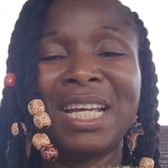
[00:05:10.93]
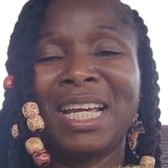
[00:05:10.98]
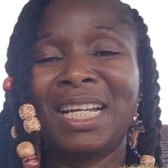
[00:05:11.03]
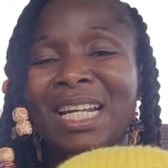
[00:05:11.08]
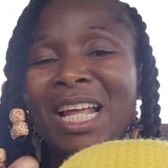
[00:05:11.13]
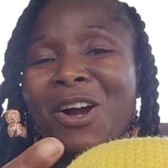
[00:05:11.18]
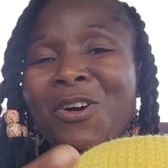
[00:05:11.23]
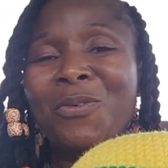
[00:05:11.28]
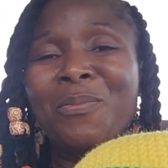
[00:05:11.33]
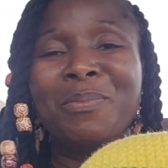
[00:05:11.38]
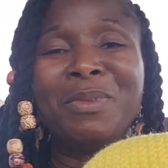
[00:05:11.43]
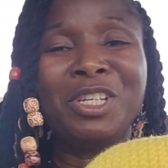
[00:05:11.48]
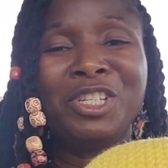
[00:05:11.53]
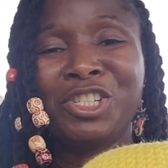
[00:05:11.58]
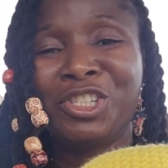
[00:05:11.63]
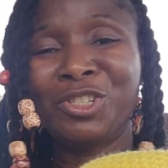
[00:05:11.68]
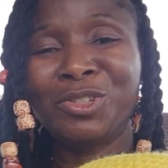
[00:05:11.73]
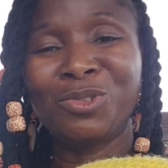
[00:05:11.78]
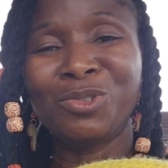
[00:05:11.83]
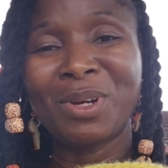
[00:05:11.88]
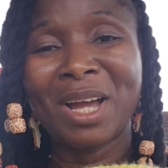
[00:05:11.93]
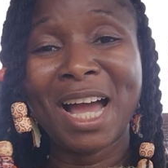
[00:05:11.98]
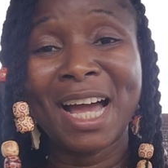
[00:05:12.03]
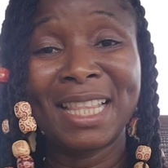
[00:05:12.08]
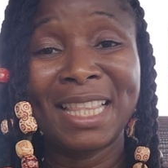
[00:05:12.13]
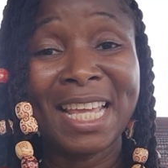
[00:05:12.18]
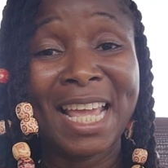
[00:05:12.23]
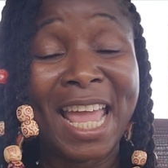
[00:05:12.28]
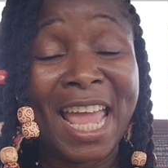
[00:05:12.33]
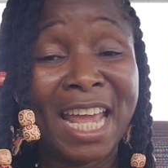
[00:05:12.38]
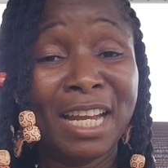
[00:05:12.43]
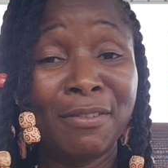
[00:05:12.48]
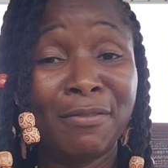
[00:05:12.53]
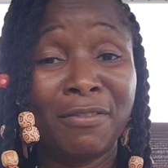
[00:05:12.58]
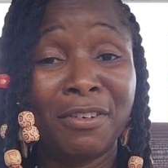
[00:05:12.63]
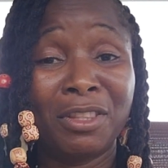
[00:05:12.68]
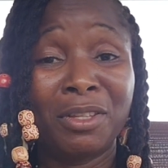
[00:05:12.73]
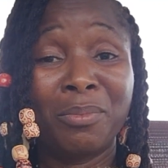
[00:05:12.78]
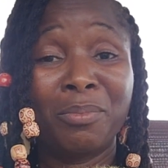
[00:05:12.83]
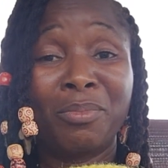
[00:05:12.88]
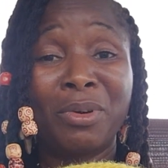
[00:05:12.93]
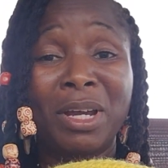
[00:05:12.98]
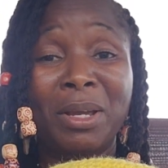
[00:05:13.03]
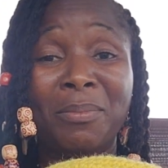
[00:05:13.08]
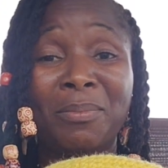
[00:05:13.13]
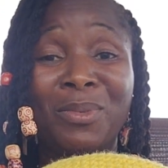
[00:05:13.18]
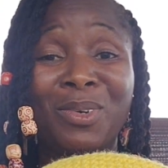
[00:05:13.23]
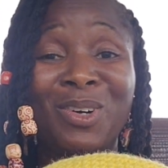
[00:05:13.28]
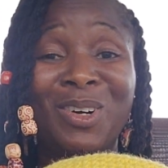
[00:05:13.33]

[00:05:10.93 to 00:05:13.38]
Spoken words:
and I'll meet you at the end for the brim.